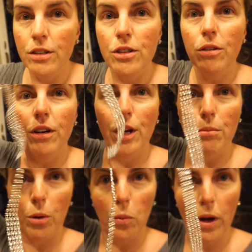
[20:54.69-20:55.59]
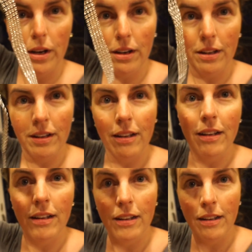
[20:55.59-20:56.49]
choker number one
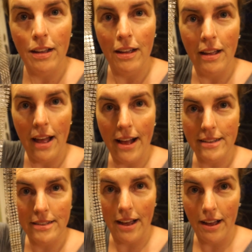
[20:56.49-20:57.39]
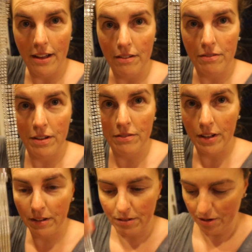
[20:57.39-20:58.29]
has to have
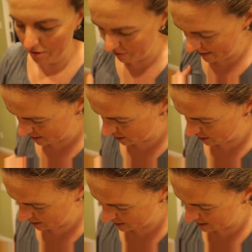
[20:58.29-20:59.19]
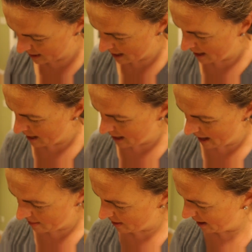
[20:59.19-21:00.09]
Velcro fasteners,
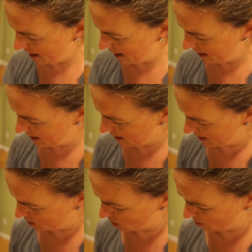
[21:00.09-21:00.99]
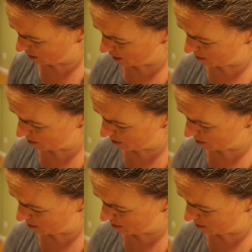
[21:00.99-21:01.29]
and then choker